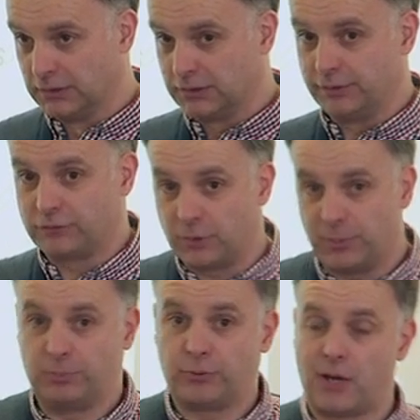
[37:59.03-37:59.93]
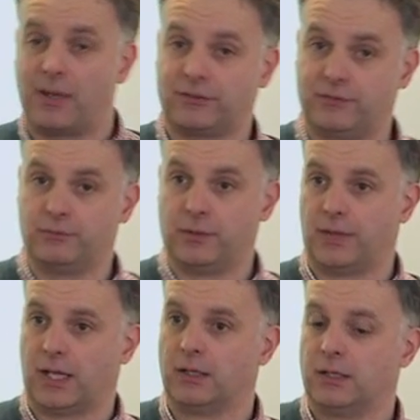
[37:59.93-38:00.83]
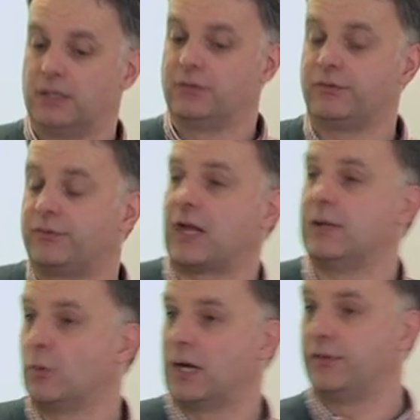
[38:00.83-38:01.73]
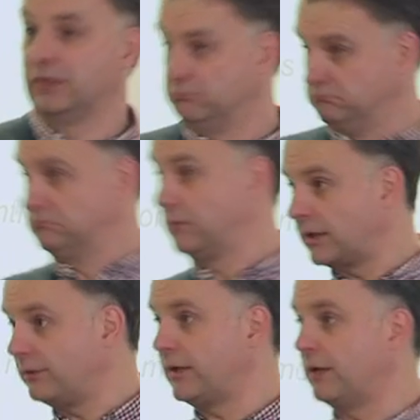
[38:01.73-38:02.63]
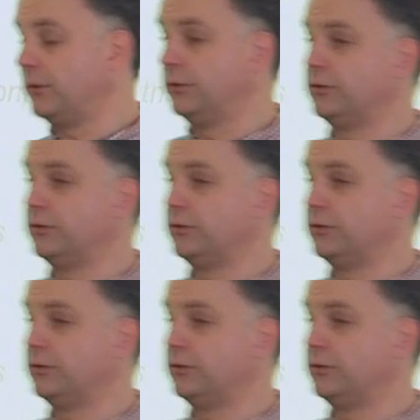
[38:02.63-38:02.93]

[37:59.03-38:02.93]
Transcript: You've got to be proactive with it in the same way that, like I say, if you do